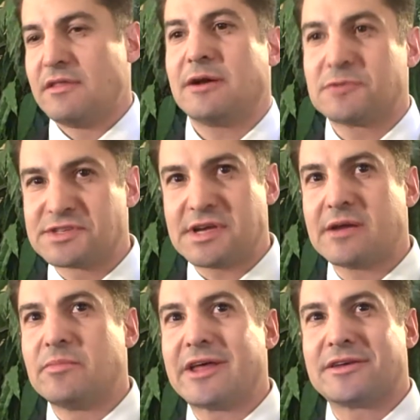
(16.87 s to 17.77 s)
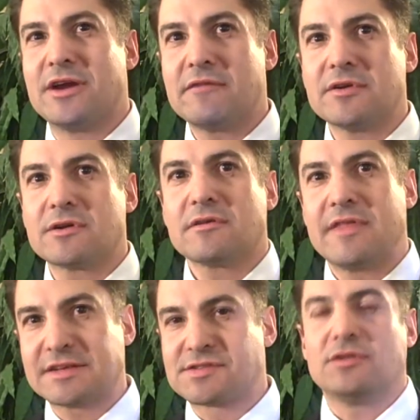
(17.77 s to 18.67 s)
That was signed by the governor.
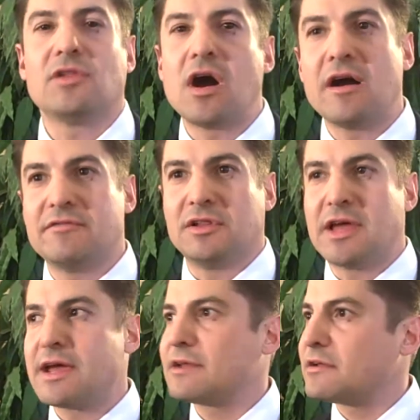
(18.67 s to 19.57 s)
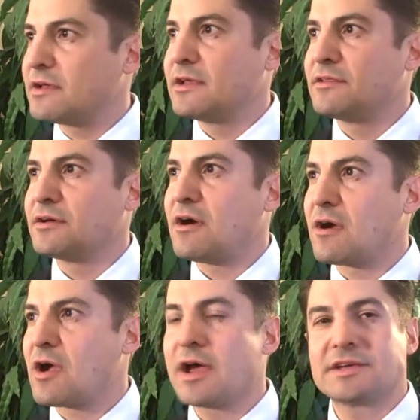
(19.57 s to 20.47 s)
That's the law of the land, and
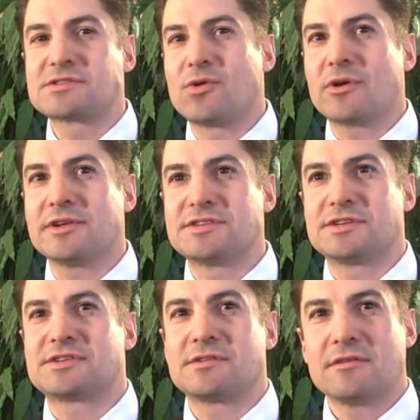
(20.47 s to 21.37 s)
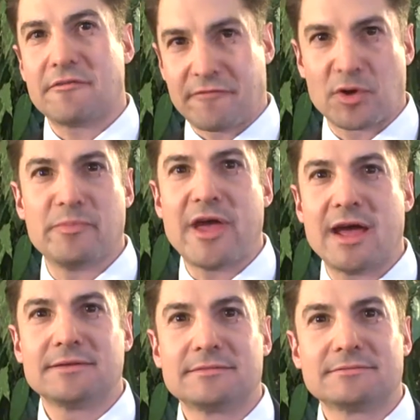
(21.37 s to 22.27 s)
our highest court has just affirmed
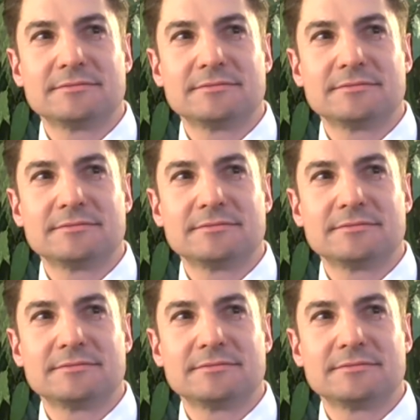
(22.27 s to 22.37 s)
that.